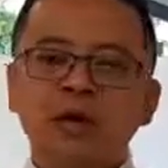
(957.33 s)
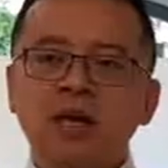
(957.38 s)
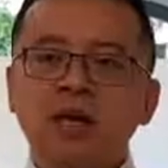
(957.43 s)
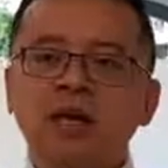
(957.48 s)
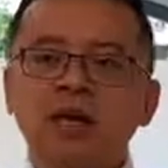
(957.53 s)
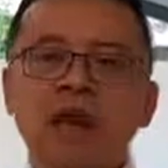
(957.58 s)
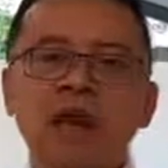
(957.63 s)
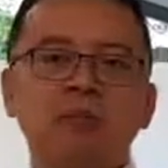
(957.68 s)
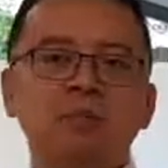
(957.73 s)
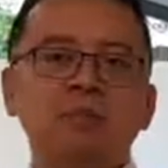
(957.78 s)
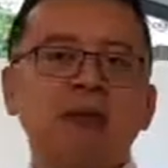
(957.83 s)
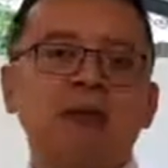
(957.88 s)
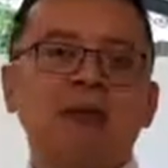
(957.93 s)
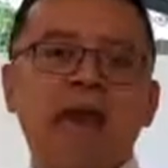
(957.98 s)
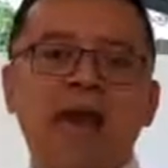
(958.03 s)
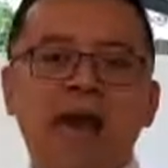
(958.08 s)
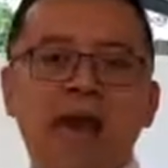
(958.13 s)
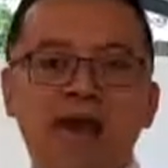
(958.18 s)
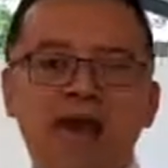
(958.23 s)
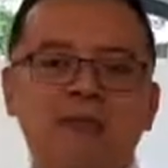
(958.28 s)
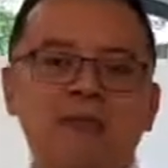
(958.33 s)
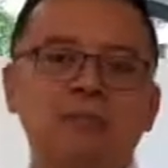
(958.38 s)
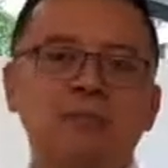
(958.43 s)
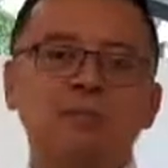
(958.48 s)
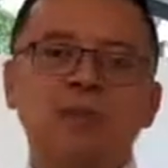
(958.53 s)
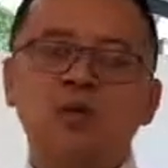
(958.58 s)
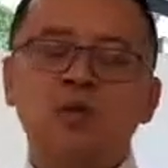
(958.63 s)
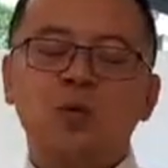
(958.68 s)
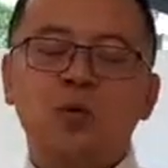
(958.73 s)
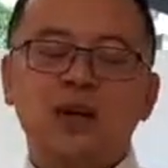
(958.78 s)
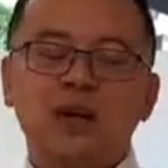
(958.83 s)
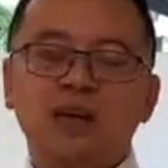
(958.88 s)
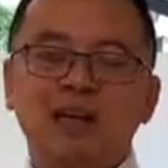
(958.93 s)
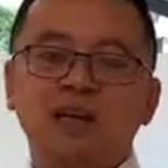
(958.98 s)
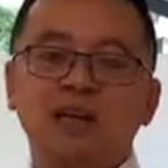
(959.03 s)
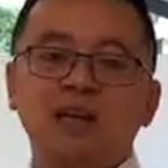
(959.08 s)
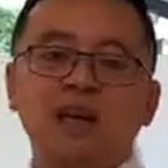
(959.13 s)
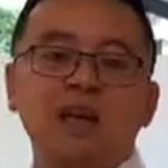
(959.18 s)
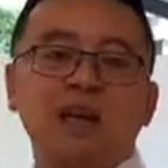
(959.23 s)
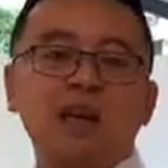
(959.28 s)
can be anything between
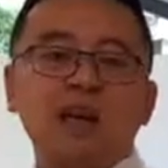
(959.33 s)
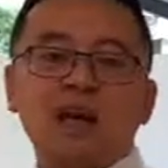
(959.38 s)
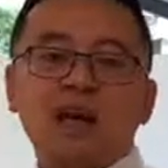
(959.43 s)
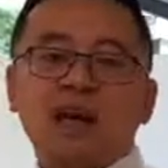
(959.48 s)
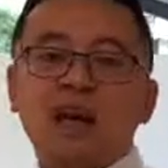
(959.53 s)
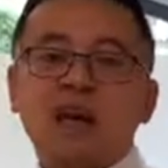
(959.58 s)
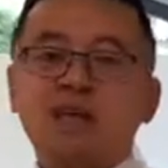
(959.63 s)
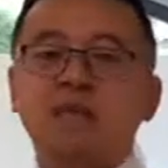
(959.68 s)
as